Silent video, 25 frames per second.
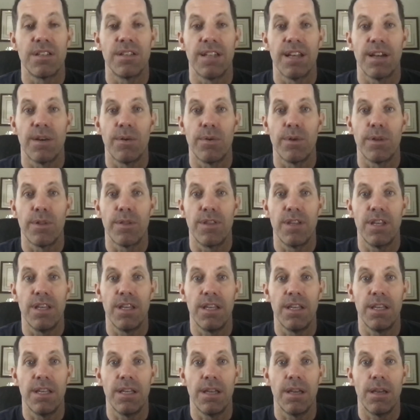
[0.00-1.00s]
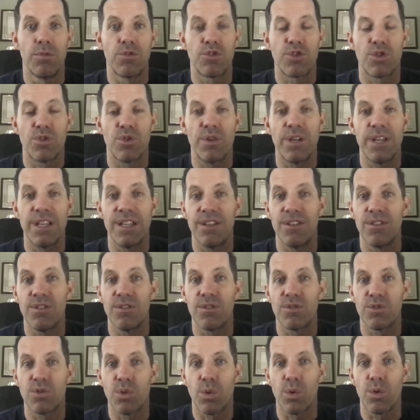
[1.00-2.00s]
that with the
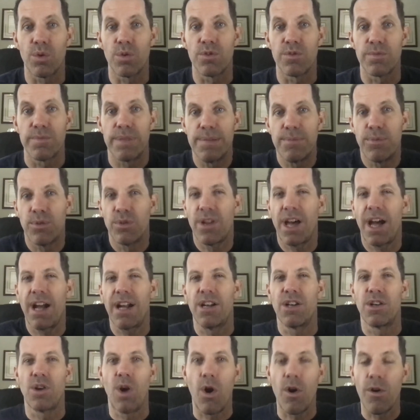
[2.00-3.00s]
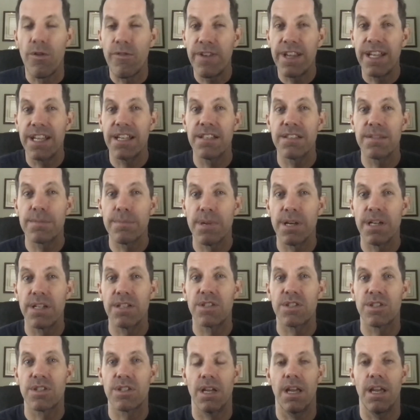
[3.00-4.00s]
trend towards people not golfing as
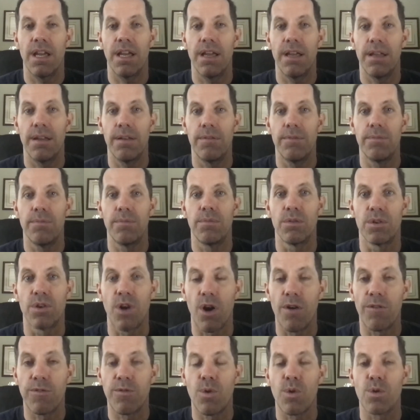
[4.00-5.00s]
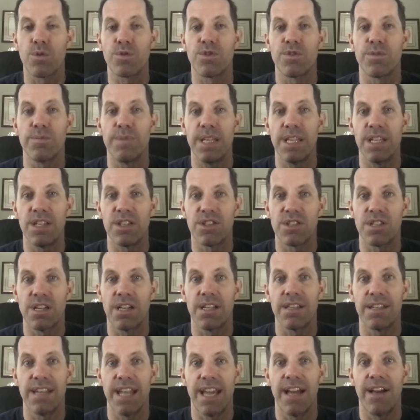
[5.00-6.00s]
much and golf courses being
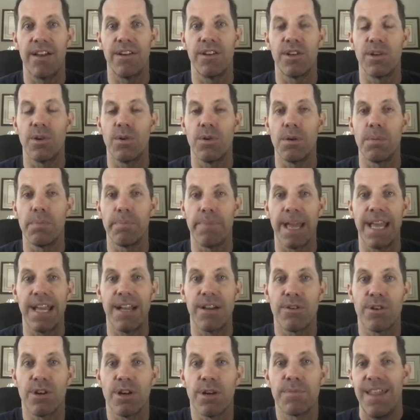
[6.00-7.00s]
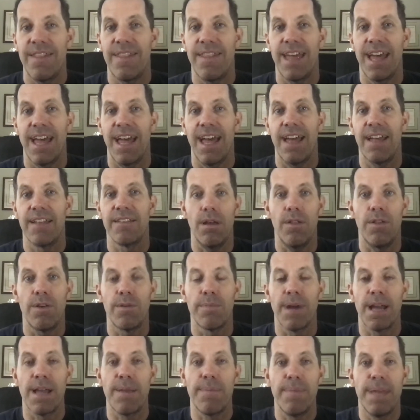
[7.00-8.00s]
shut down and going bankrupt, that there
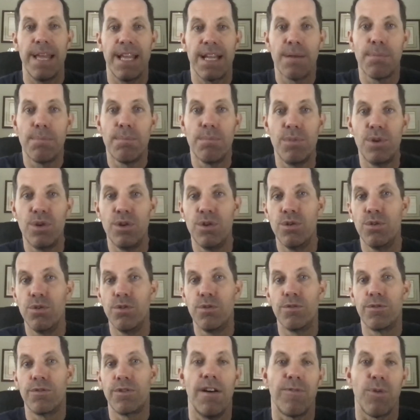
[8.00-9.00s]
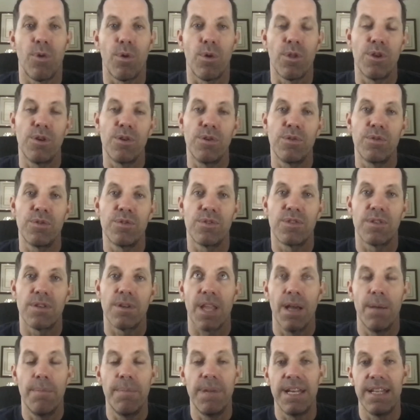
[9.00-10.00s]
might make a move for those
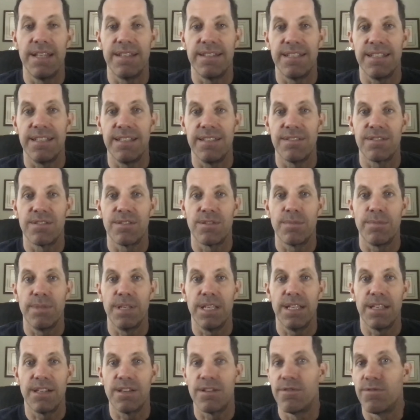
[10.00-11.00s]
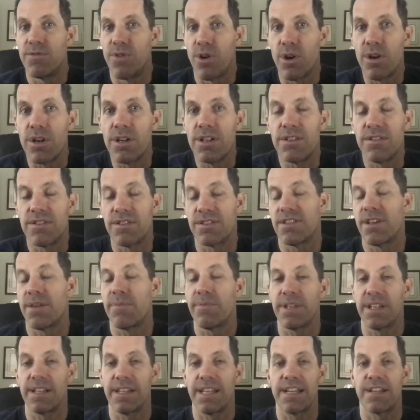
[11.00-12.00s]
amenities to be converted to
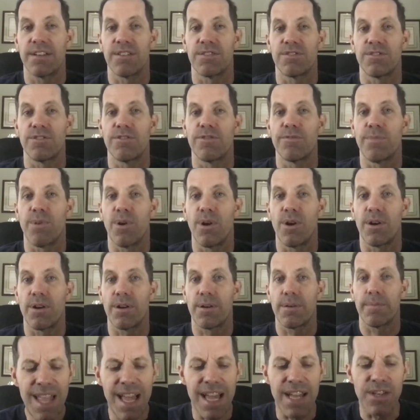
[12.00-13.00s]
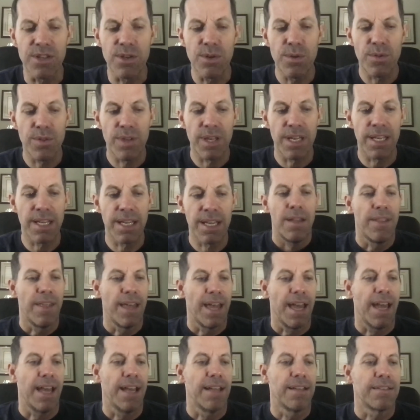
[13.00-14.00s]
something like a surf park. I do think
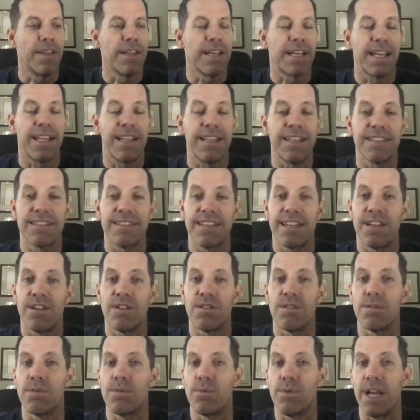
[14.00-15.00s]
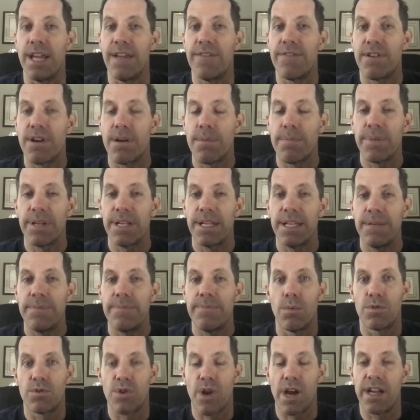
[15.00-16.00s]
that the Kelly Slater Wave
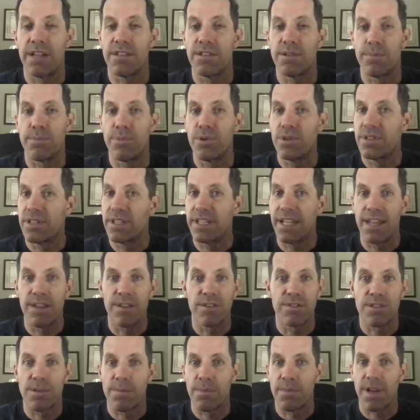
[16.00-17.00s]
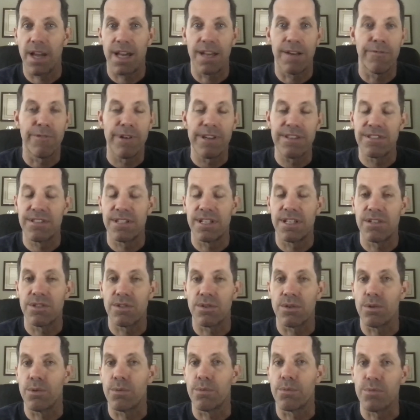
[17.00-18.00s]
Company trying to put together some kind of
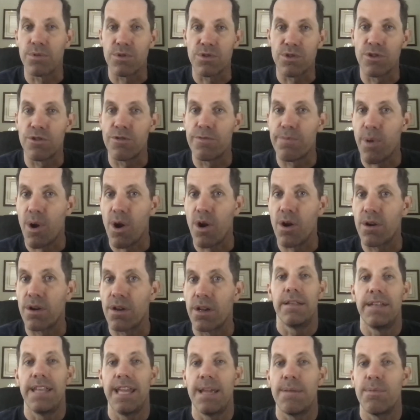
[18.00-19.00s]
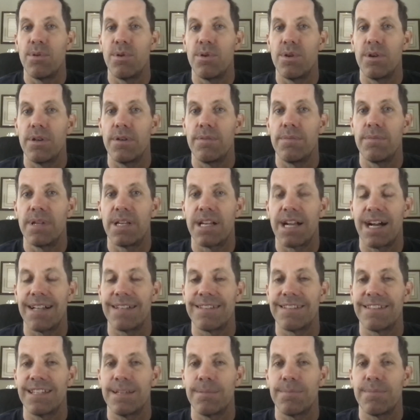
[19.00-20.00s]
residential surf park neighborhood
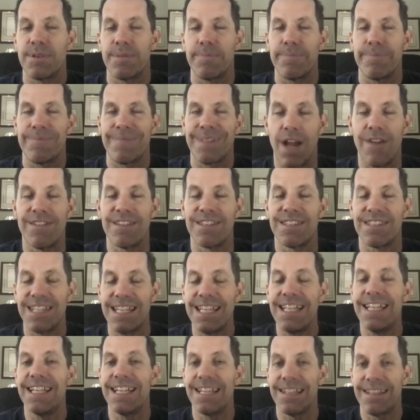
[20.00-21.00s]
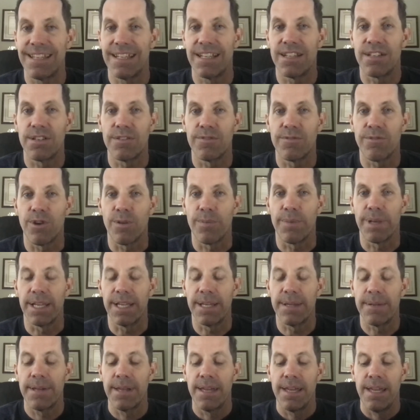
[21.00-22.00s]
concept. I haven't seen anything confirming
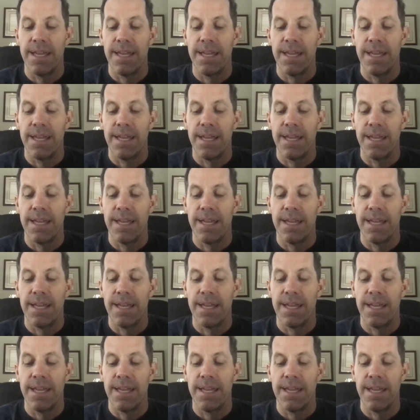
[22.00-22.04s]
it.